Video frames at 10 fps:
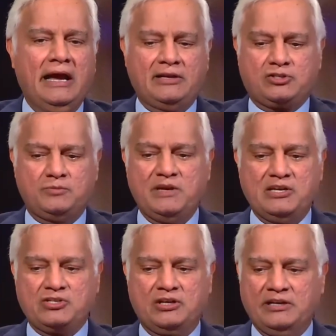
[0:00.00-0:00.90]
And to
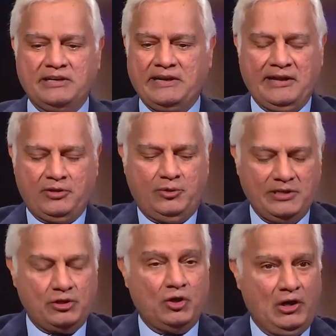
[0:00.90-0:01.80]
me, John, and I know
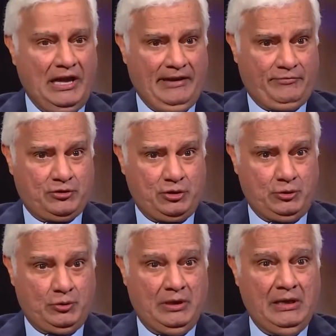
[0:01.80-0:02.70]
in your life
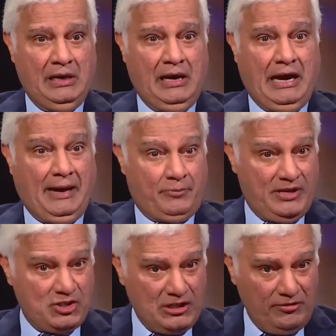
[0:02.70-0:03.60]
too, I'm
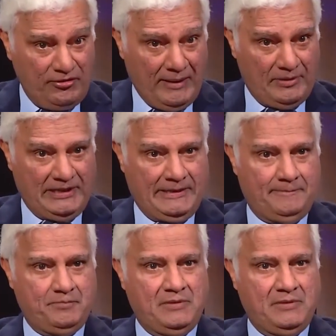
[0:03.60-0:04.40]
raising a family.